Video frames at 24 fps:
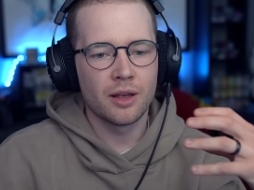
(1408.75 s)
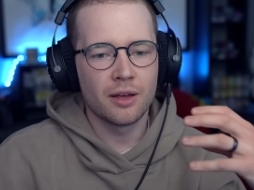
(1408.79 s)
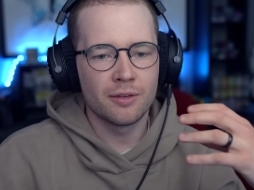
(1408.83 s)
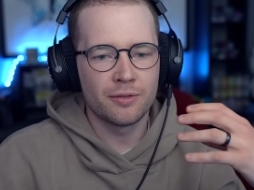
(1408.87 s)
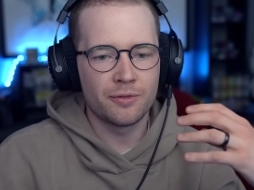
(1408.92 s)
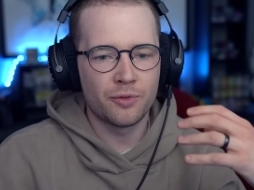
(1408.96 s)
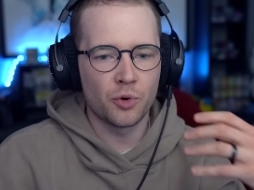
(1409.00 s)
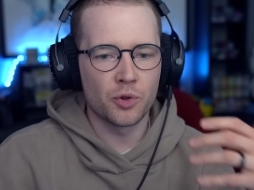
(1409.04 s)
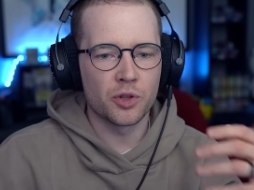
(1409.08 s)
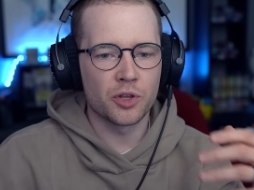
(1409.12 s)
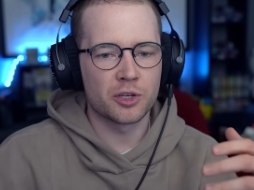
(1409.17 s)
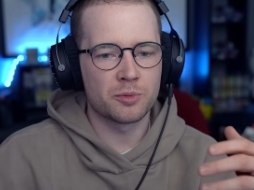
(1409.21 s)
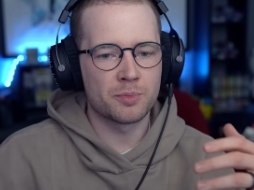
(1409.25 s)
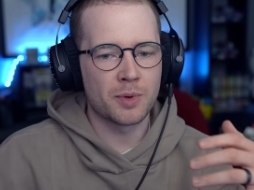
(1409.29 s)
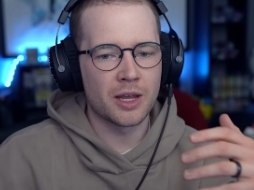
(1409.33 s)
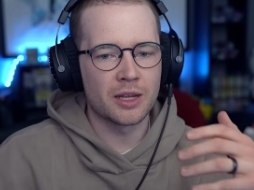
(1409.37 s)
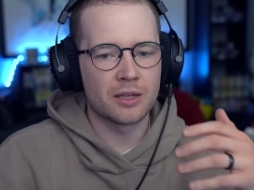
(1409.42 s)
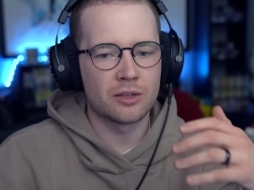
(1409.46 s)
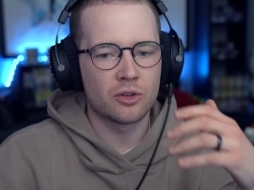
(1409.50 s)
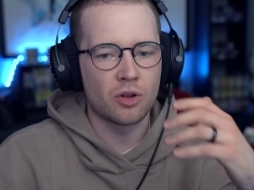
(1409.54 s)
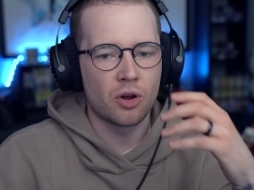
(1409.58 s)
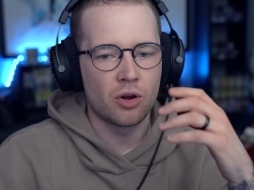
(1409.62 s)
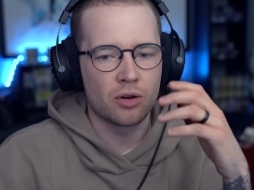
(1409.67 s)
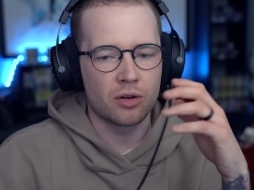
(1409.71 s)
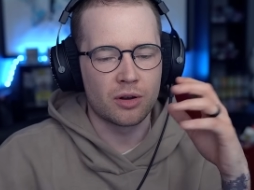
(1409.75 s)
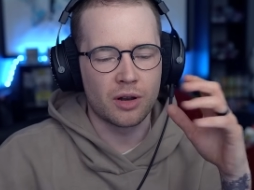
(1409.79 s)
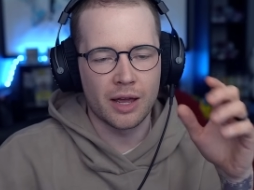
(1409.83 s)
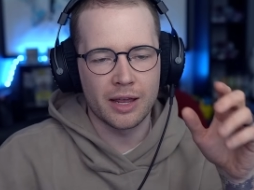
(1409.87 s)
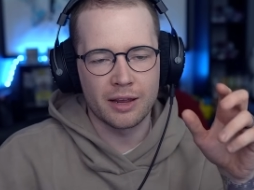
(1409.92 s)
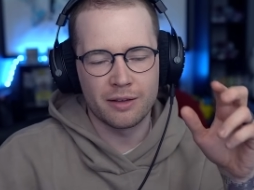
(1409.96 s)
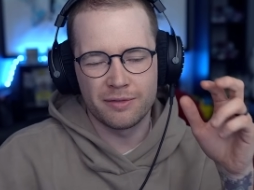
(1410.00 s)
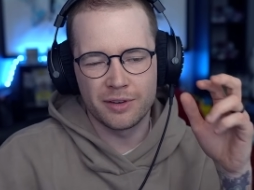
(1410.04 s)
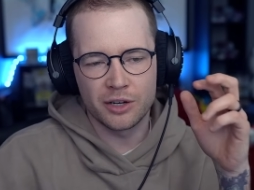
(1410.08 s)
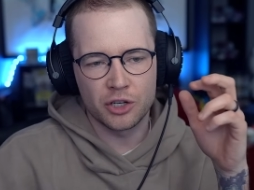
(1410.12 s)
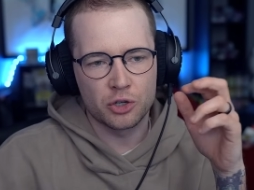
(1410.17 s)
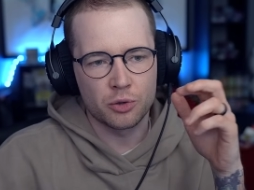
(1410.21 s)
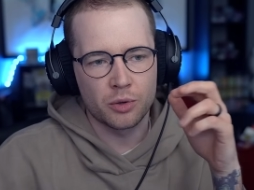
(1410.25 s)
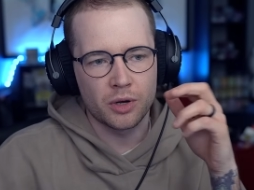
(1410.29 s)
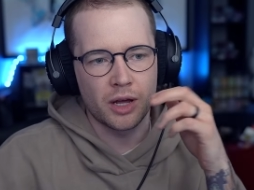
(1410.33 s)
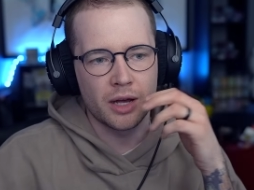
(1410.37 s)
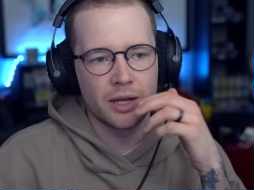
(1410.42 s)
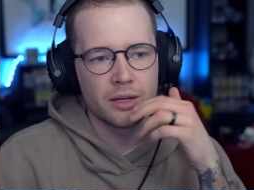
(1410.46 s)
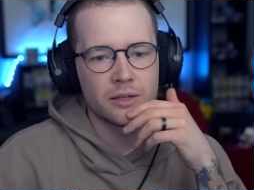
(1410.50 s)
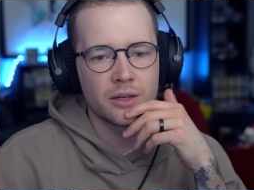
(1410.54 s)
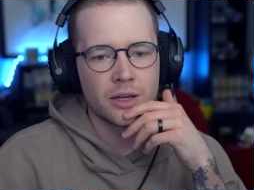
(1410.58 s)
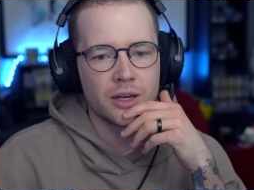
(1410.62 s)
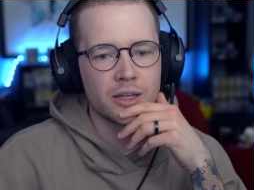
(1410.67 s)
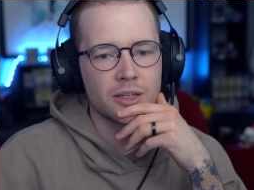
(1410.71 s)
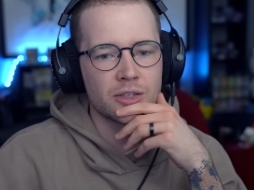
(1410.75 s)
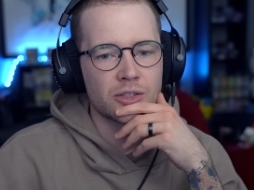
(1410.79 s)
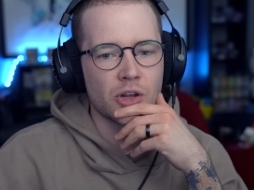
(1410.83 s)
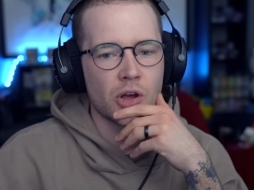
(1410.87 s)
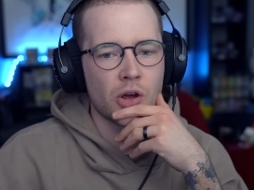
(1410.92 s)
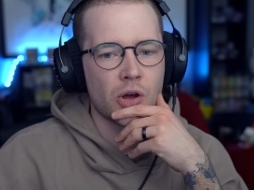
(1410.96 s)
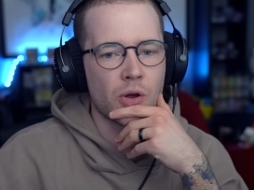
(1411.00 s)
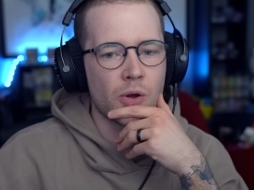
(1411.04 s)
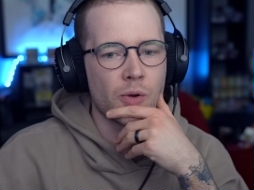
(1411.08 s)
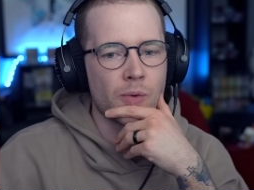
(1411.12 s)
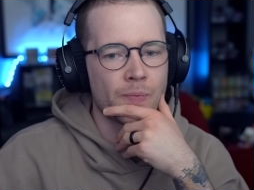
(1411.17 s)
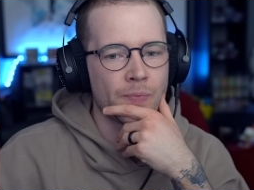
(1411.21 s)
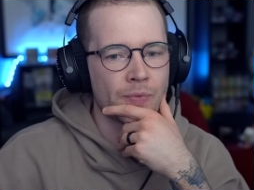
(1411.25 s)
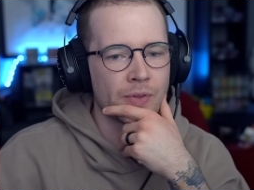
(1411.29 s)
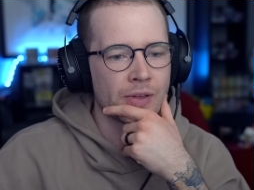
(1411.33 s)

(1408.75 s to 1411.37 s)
for the Spacedog like visualizer. So